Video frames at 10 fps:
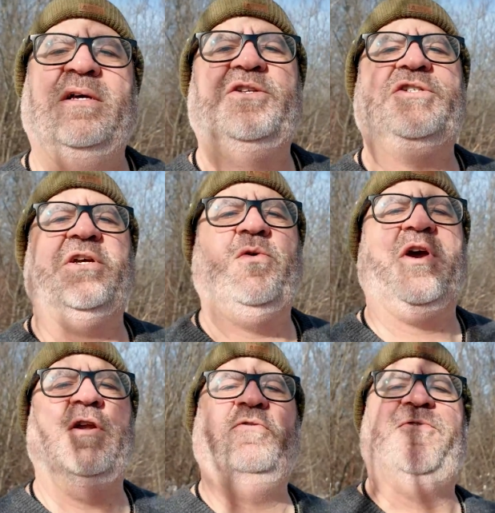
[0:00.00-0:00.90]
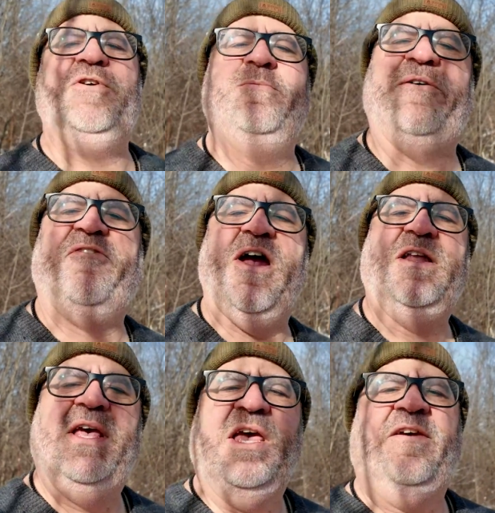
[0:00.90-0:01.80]
Just a quick note for you, my
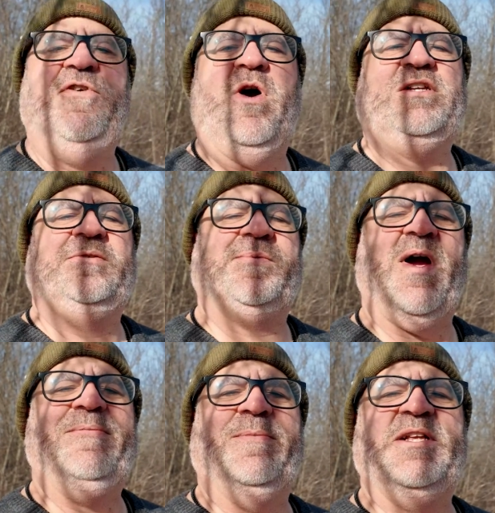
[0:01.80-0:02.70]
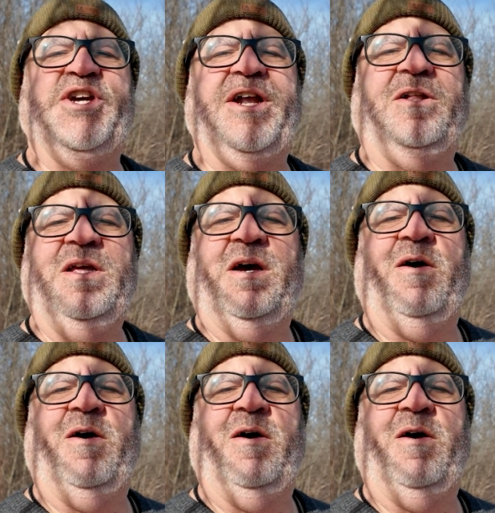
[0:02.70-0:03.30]
friend. If you aren't subscribed to my channel,